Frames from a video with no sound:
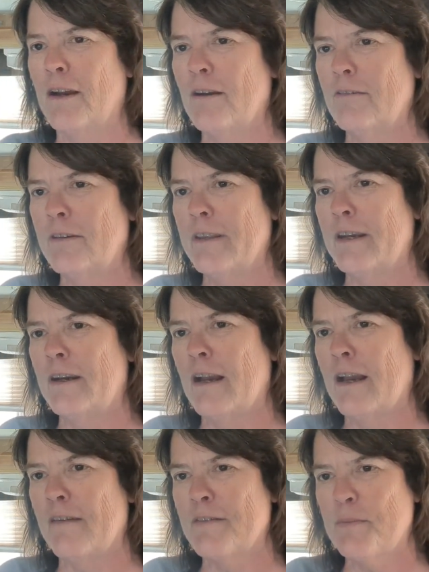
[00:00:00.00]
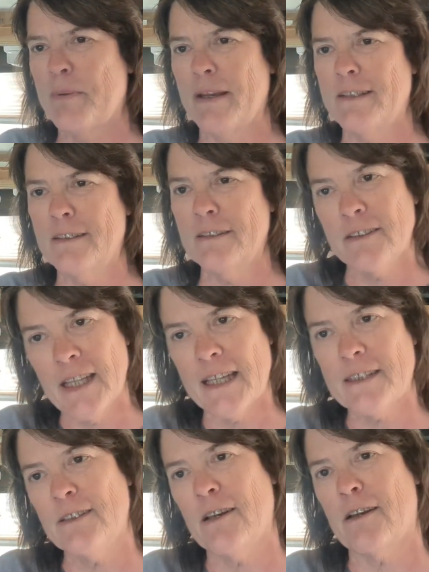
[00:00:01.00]
Over there, I have spices, and
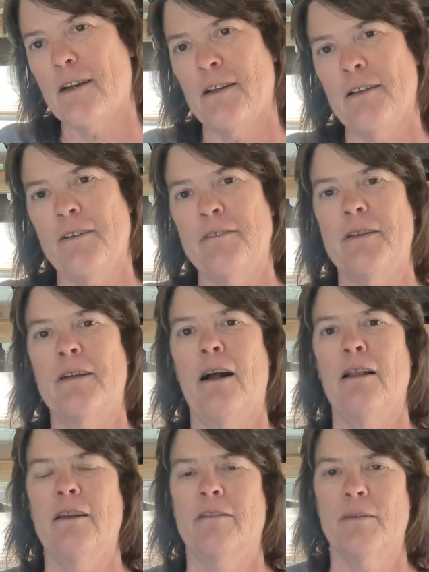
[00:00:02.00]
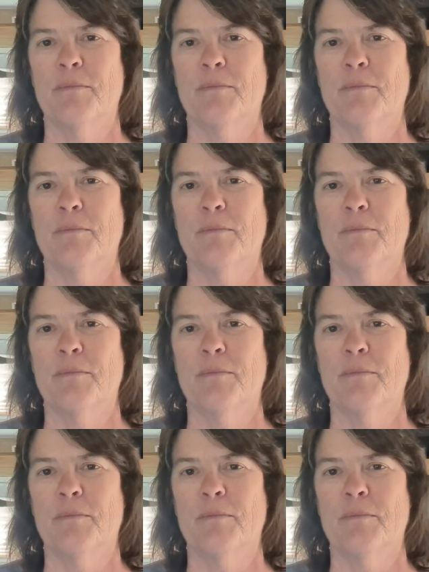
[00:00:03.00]
that's not all of, all of